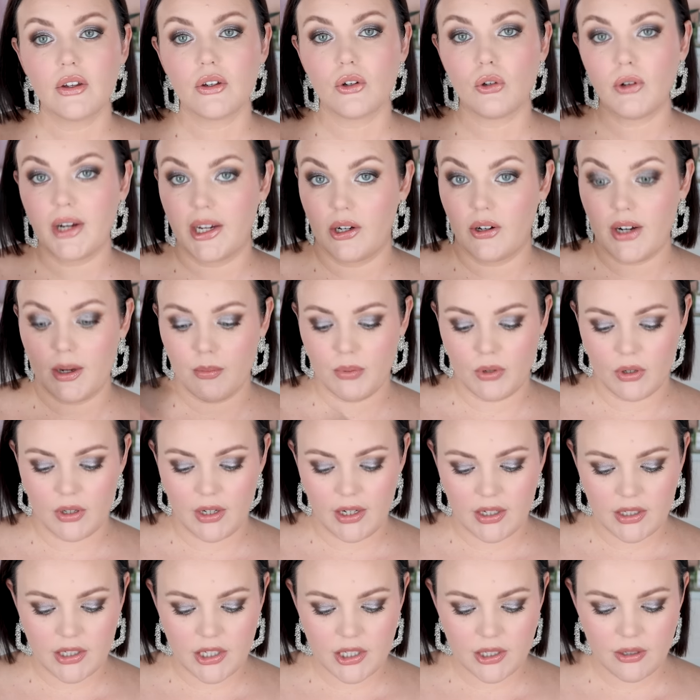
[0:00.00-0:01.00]
Great, great
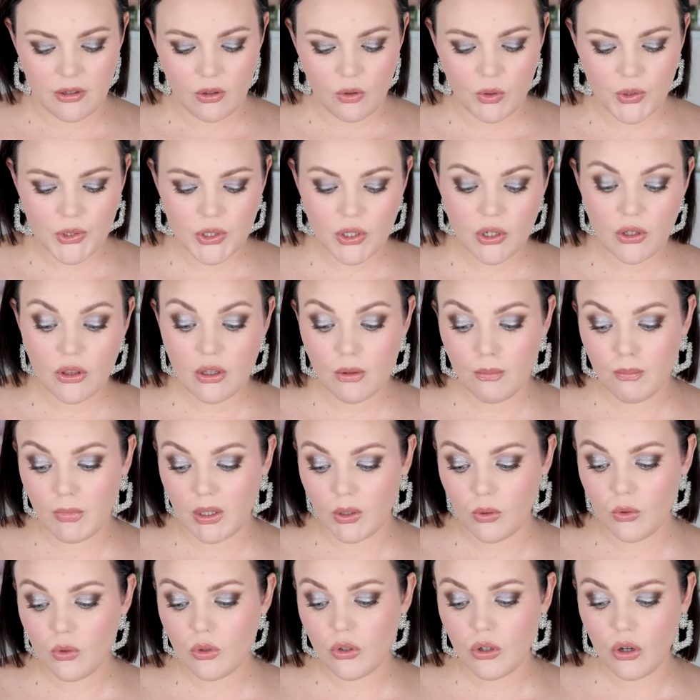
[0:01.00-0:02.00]
product. Also the
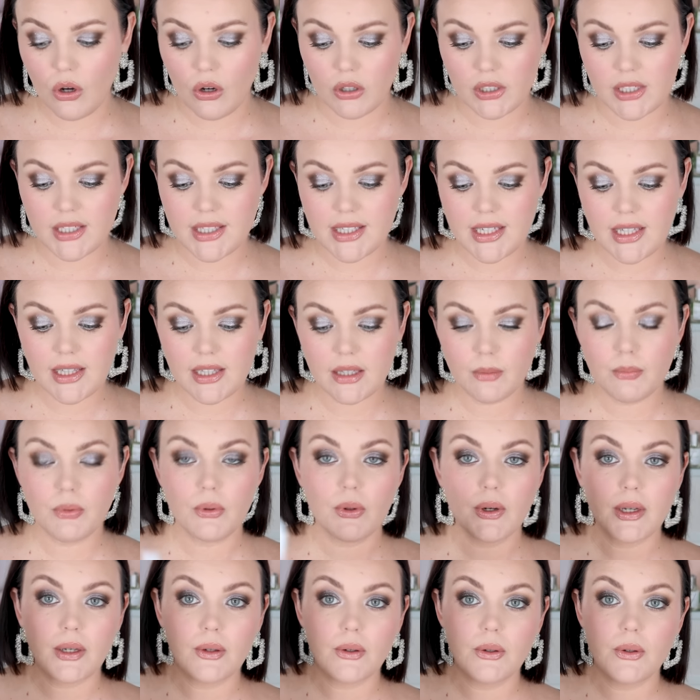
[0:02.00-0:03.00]
Milk Odyssey lip
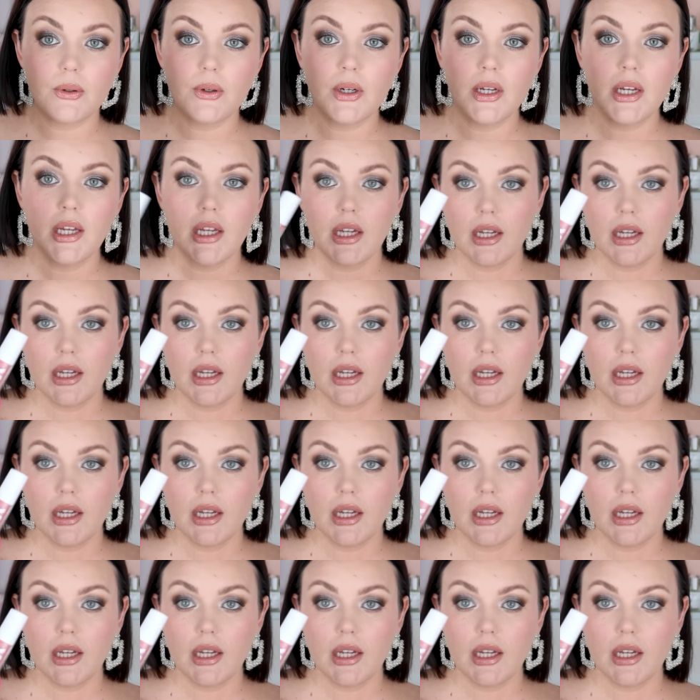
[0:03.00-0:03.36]
oil.